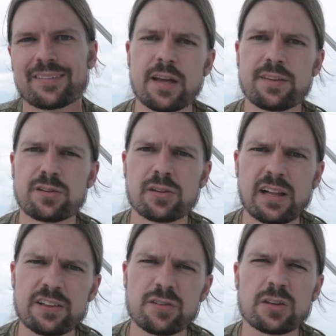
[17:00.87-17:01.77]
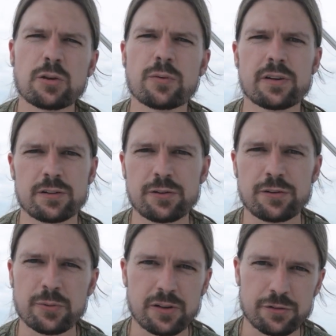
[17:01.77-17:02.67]
And then the last thing that you want to do
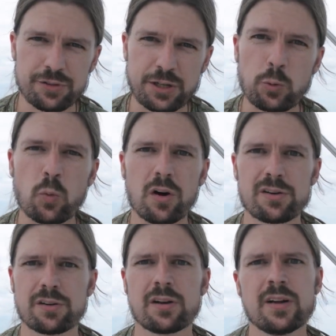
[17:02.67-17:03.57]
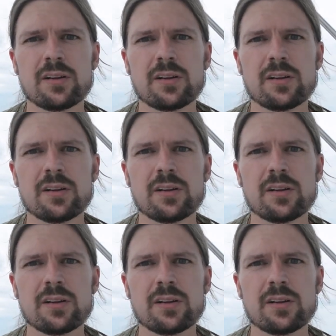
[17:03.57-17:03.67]
is you want to drink water.